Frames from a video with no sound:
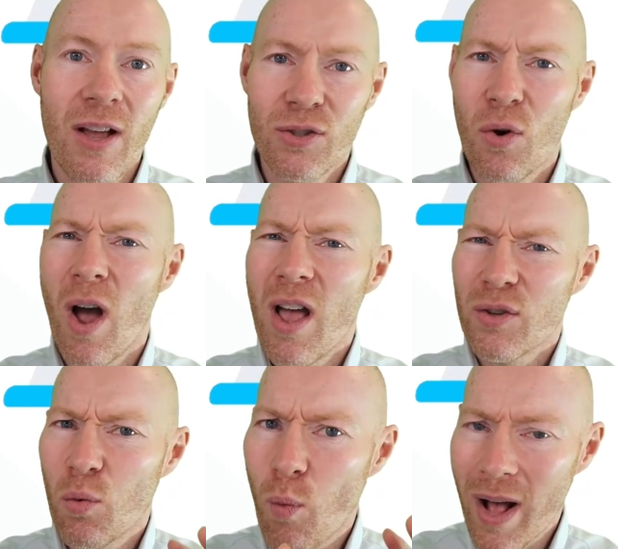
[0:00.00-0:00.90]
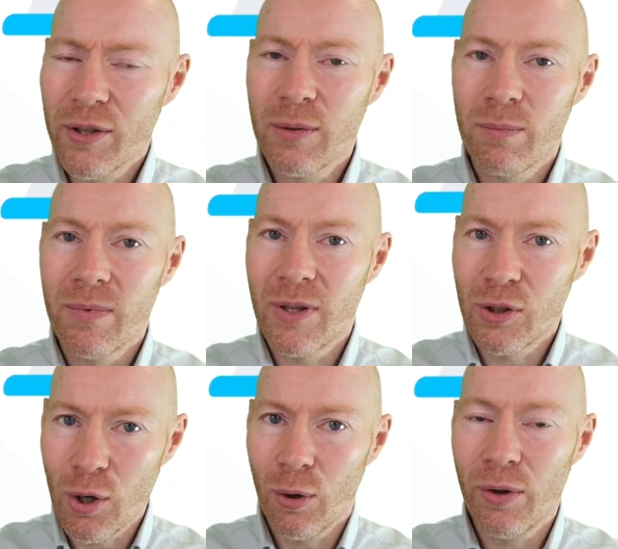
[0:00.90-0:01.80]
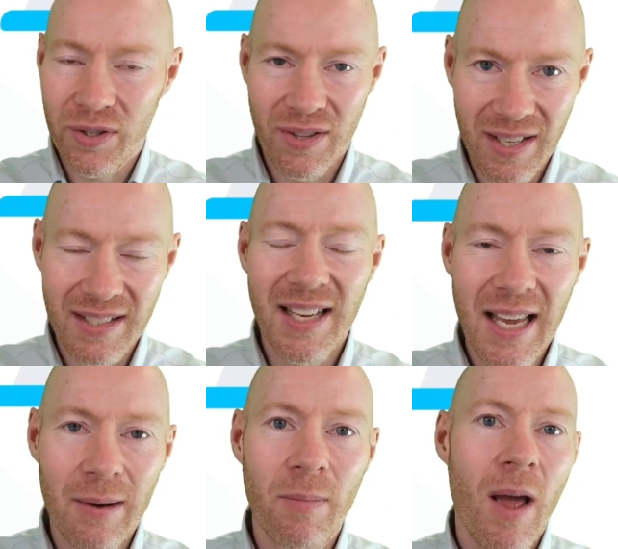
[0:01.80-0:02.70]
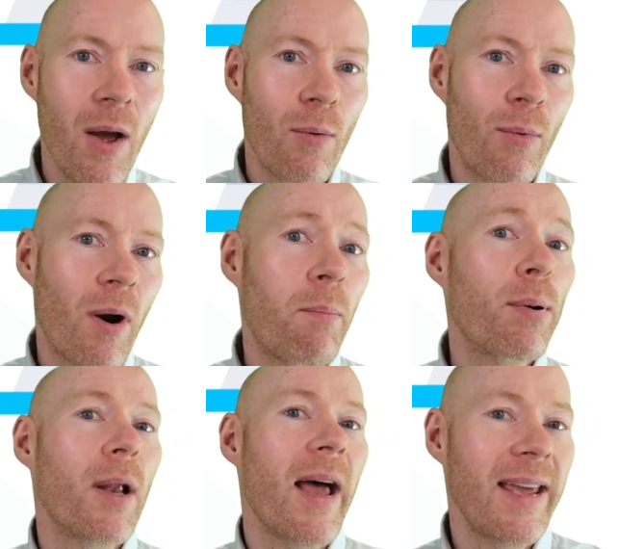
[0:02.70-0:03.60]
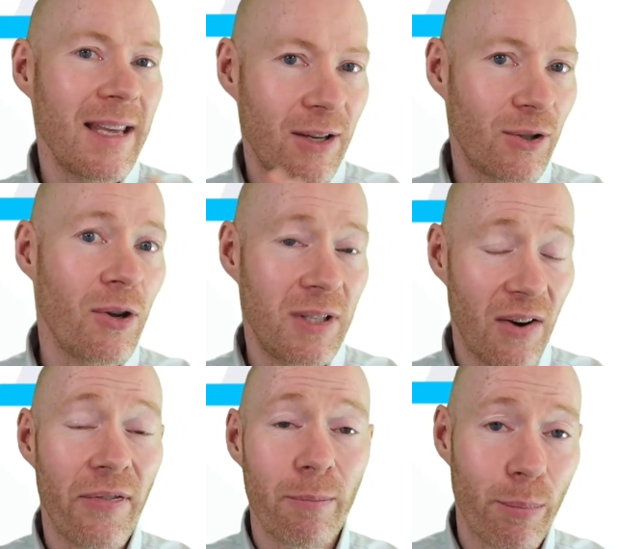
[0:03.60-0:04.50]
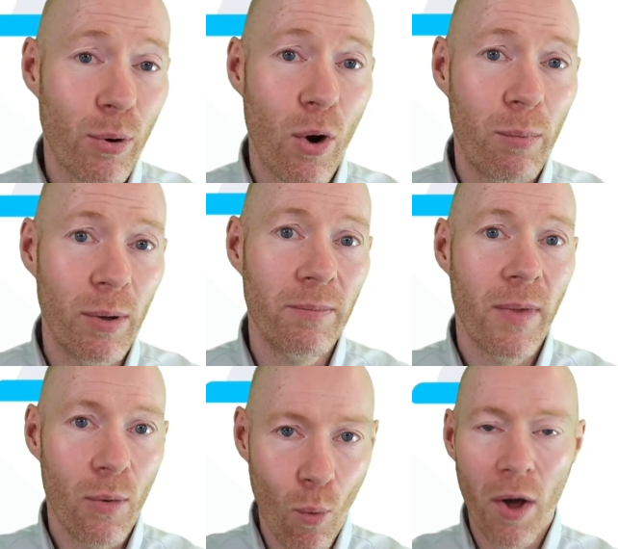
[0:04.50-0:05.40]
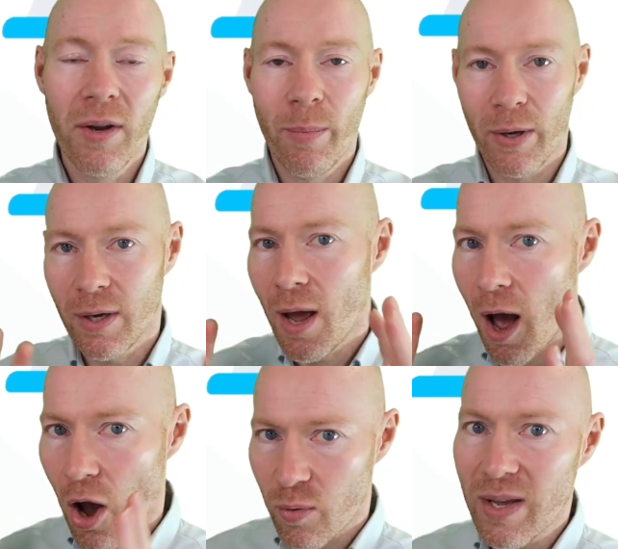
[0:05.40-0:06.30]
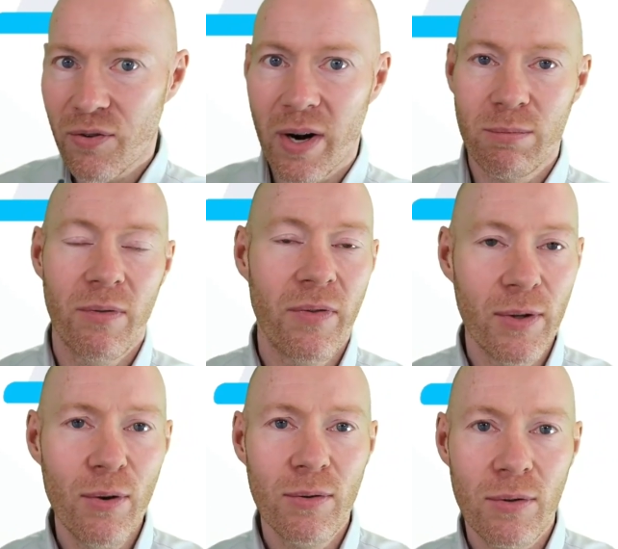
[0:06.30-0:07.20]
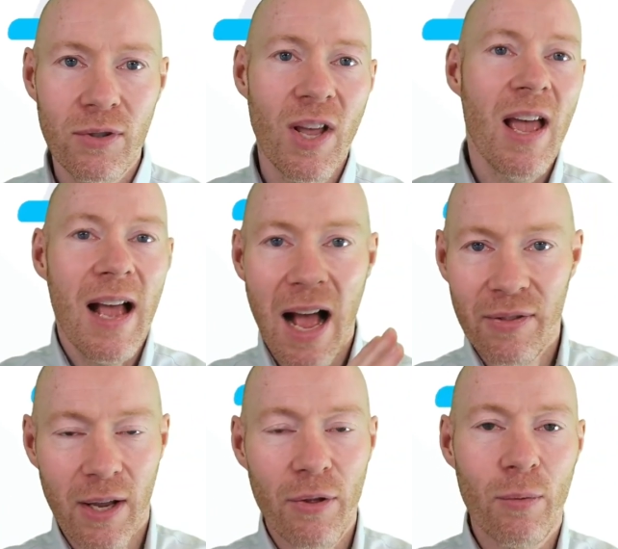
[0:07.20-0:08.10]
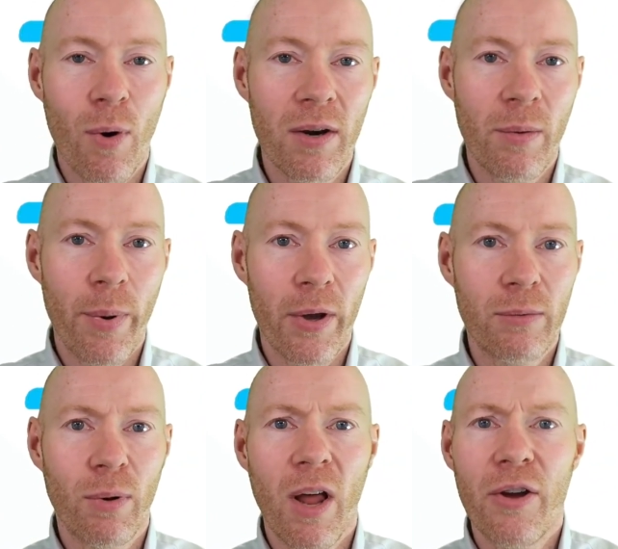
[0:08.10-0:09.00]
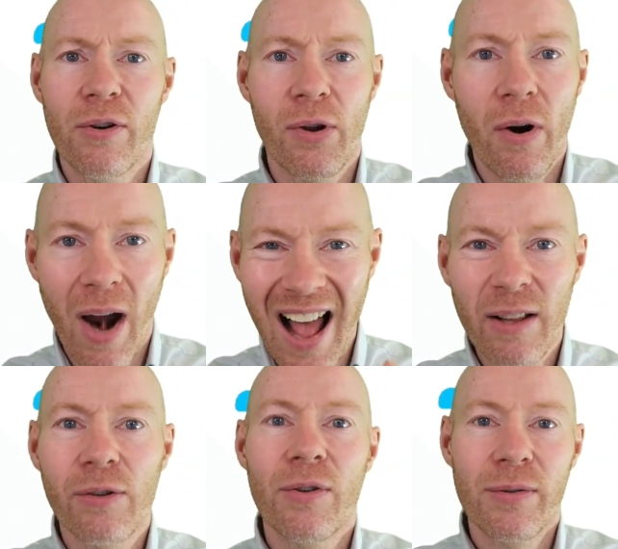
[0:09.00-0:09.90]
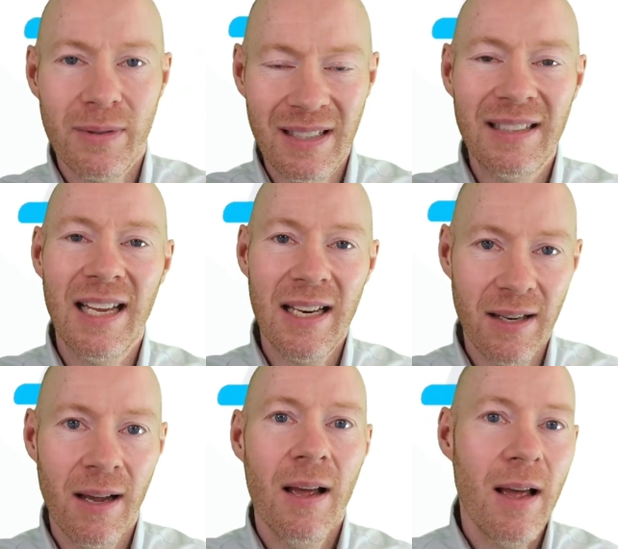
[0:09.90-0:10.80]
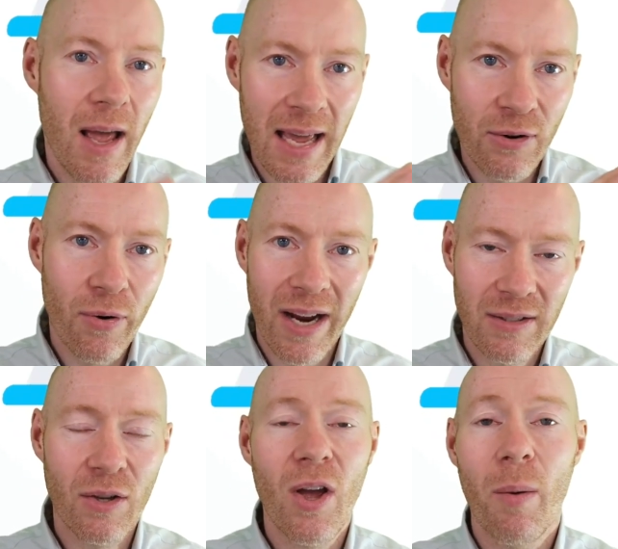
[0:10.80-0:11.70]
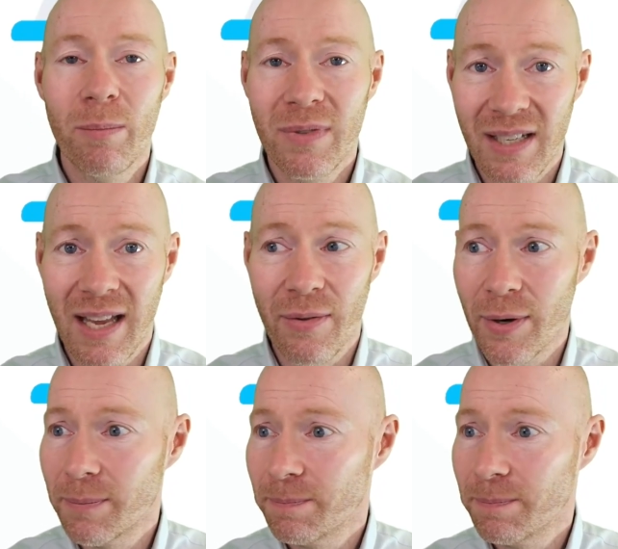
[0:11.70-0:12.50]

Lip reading: So whilst the tool is the same, we're applying it to a different problem. One about how we interact with the users, and the other one about, well, how do our algorithms and data interact and come together?